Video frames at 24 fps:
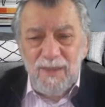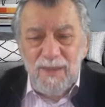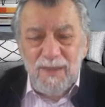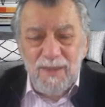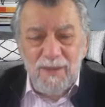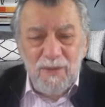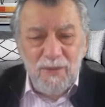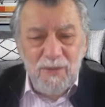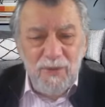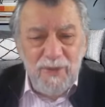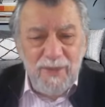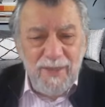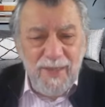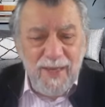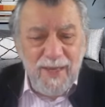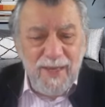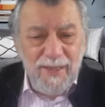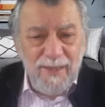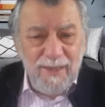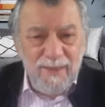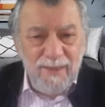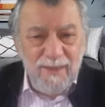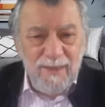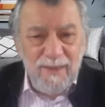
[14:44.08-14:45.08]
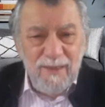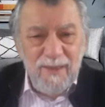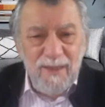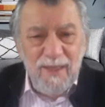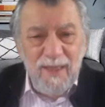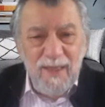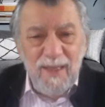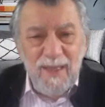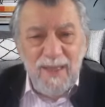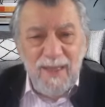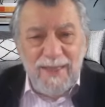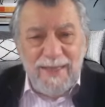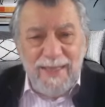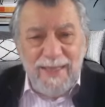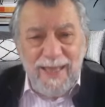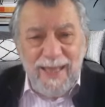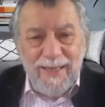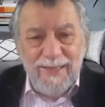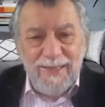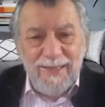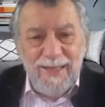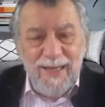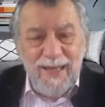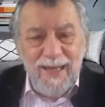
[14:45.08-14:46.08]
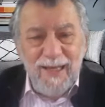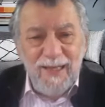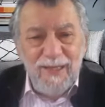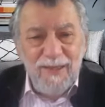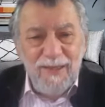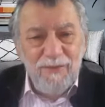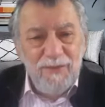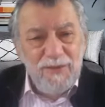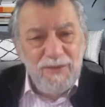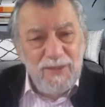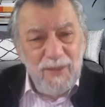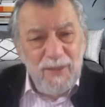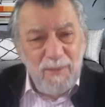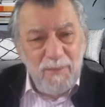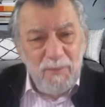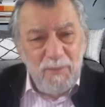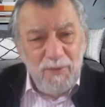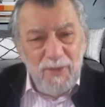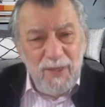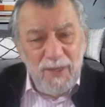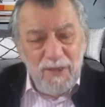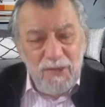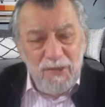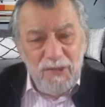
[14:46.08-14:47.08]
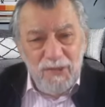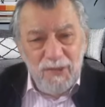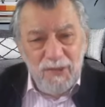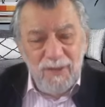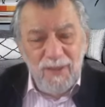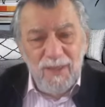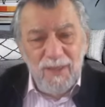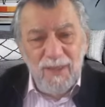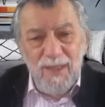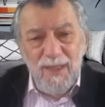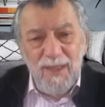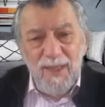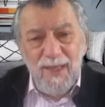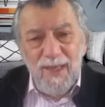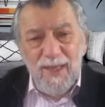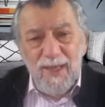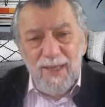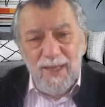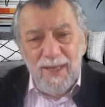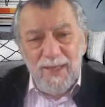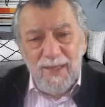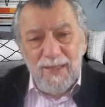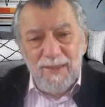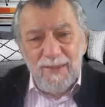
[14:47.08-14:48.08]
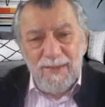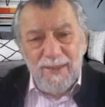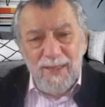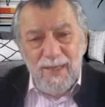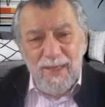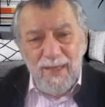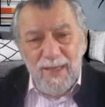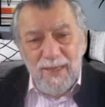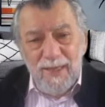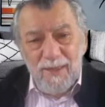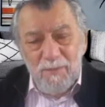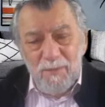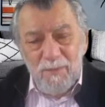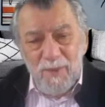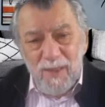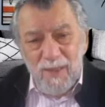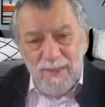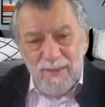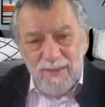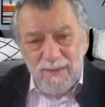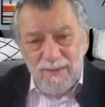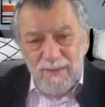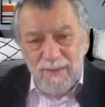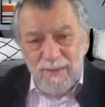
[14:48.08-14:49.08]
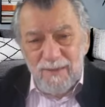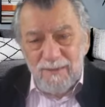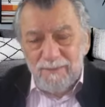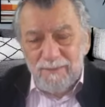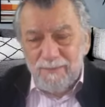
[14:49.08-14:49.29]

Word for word: created that kind of separation and animosity.